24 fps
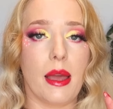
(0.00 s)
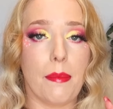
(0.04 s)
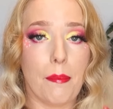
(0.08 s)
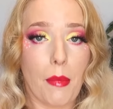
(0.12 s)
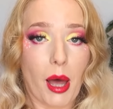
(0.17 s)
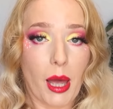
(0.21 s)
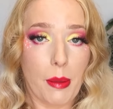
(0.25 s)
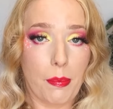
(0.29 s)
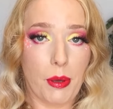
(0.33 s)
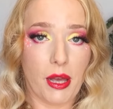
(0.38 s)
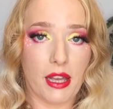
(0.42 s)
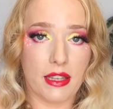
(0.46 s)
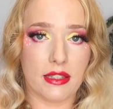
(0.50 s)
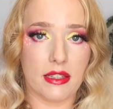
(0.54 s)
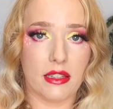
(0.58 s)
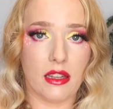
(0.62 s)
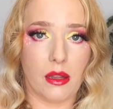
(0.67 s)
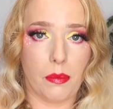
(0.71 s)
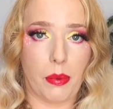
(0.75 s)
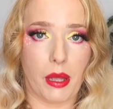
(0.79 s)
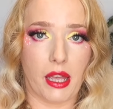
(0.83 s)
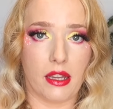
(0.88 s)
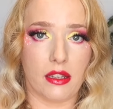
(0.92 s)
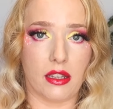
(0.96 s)
In my
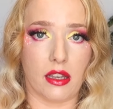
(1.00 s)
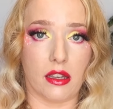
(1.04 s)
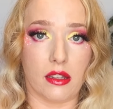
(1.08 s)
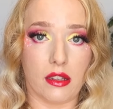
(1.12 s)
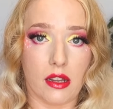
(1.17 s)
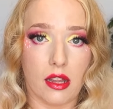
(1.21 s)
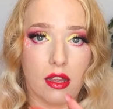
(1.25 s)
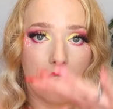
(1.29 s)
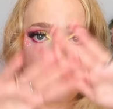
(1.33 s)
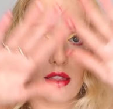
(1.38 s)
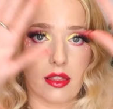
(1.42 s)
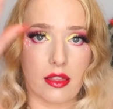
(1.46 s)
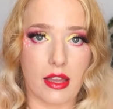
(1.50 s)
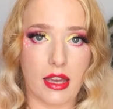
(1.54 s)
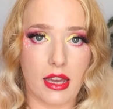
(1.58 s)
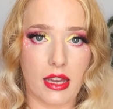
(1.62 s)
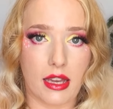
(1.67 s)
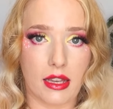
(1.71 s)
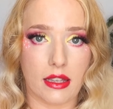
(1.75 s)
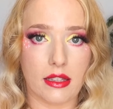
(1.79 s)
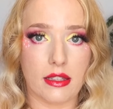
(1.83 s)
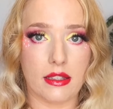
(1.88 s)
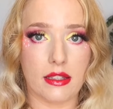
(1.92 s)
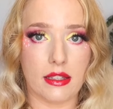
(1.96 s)
personal opinion,
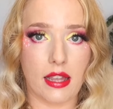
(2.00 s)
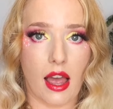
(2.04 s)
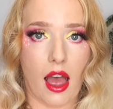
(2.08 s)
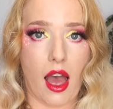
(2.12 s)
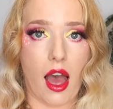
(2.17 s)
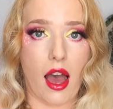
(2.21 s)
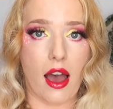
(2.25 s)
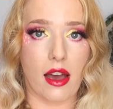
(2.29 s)
these